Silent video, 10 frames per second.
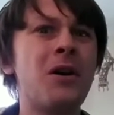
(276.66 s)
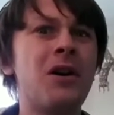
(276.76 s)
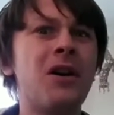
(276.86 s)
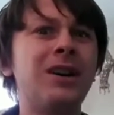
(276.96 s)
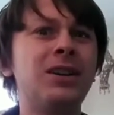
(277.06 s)

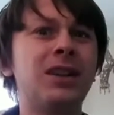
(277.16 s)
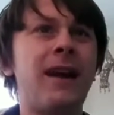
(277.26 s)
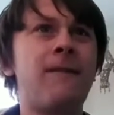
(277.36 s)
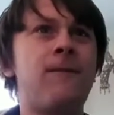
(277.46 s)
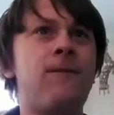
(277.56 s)

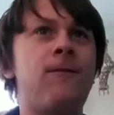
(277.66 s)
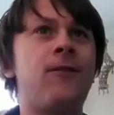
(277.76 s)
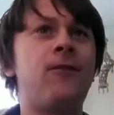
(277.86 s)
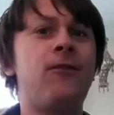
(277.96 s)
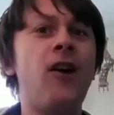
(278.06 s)
Holy
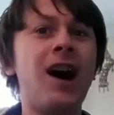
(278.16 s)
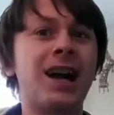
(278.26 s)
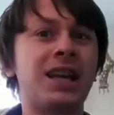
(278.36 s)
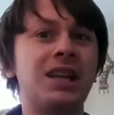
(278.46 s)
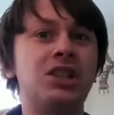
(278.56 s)

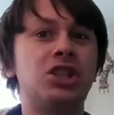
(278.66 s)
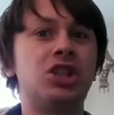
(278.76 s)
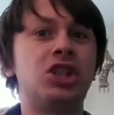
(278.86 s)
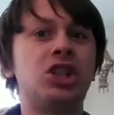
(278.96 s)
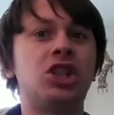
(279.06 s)
fucking
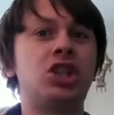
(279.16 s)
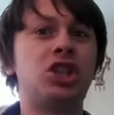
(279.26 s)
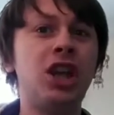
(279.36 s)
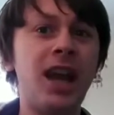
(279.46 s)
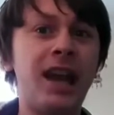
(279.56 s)

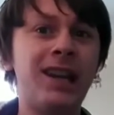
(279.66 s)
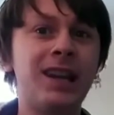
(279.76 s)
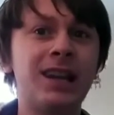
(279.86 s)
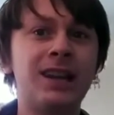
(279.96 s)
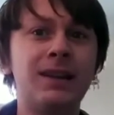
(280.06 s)
shit.
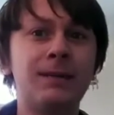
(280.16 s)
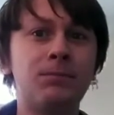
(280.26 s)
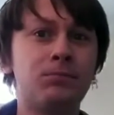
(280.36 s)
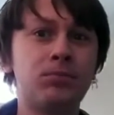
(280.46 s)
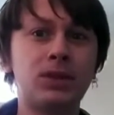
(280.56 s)

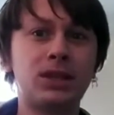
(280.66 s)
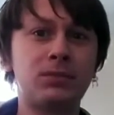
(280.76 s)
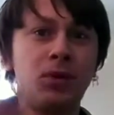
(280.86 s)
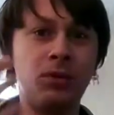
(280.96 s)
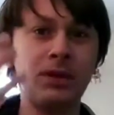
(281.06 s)
Plus, this
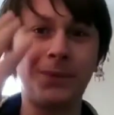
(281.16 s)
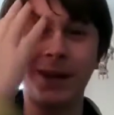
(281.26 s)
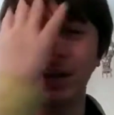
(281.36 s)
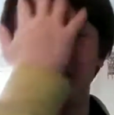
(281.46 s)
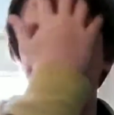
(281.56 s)
movie's been
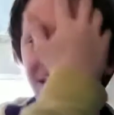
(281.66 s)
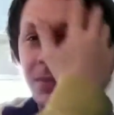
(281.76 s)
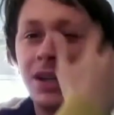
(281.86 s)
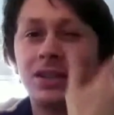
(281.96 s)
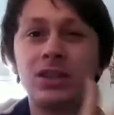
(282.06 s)
on 10
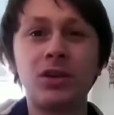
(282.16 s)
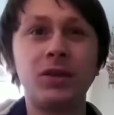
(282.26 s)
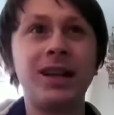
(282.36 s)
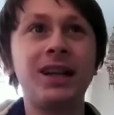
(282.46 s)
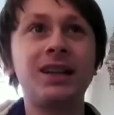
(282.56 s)
minutes
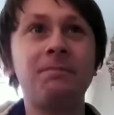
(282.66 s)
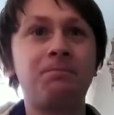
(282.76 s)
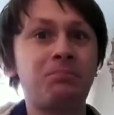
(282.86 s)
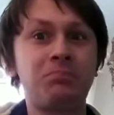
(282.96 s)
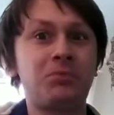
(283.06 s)
already, and
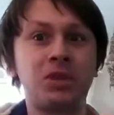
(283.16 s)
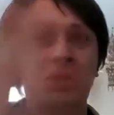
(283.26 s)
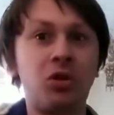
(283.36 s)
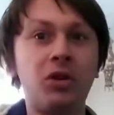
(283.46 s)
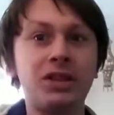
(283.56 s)
the
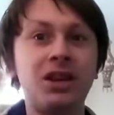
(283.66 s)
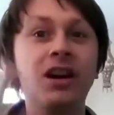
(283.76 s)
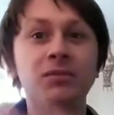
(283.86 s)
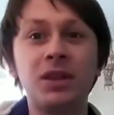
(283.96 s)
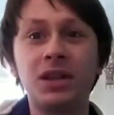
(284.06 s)
story's
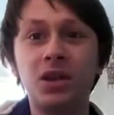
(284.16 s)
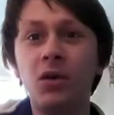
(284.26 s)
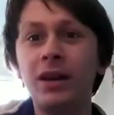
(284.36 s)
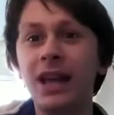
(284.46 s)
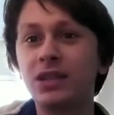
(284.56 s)
not really
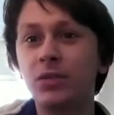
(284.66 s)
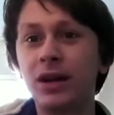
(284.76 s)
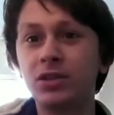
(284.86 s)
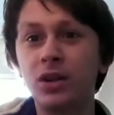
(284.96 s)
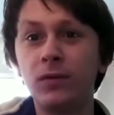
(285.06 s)
going
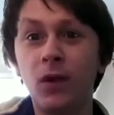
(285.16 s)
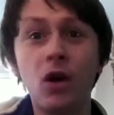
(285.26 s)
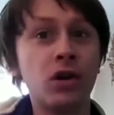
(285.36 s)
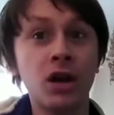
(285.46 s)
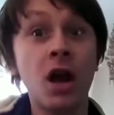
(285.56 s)
anywhere so
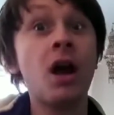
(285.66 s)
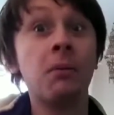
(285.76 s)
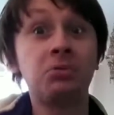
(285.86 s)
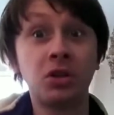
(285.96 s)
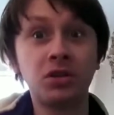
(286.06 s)
far.
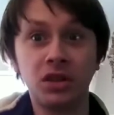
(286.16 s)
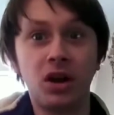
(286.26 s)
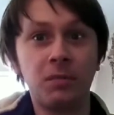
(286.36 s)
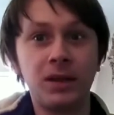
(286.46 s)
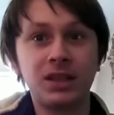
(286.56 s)
I'm certainly
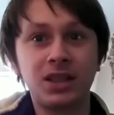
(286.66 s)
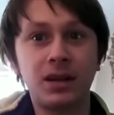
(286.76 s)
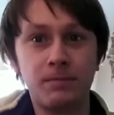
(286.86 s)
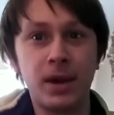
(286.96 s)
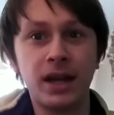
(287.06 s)
hoping it's gonna
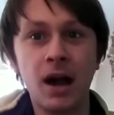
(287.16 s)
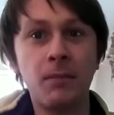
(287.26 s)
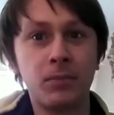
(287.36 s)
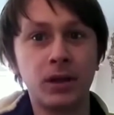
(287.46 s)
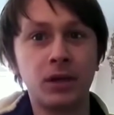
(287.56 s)
pick
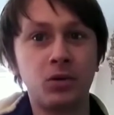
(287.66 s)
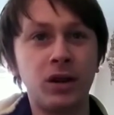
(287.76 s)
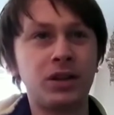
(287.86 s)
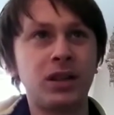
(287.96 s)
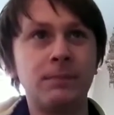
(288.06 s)
up really
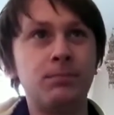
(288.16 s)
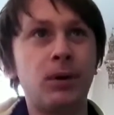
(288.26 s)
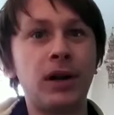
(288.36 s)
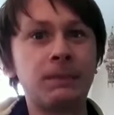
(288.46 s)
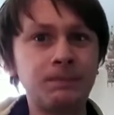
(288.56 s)
quickly,
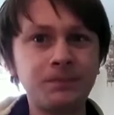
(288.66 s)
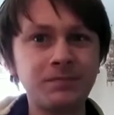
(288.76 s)
but